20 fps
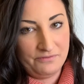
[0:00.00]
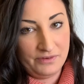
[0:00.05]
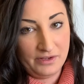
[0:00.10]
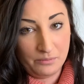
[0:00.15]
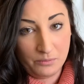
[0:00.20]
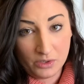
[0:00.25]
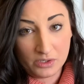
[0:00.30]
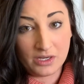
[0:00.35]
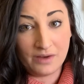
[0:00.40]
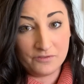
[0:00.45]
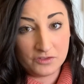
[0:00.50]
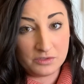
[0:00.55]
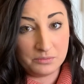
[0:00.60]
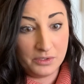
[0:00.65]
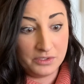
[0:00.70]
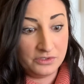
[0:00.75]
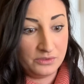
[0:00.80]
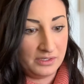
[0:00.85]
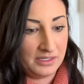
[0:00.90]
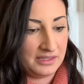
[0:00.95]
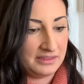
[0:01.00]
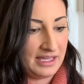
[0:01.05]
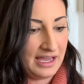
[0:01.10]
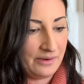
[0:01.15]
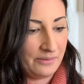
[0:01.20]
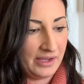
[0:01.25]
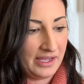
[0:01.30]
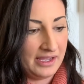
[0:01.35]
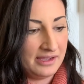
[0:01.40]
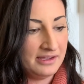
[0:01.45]
feel more comfortable doing it that
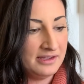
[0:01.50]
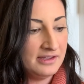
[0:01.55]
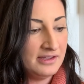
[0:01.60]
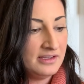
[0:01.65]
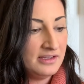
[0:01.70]
way.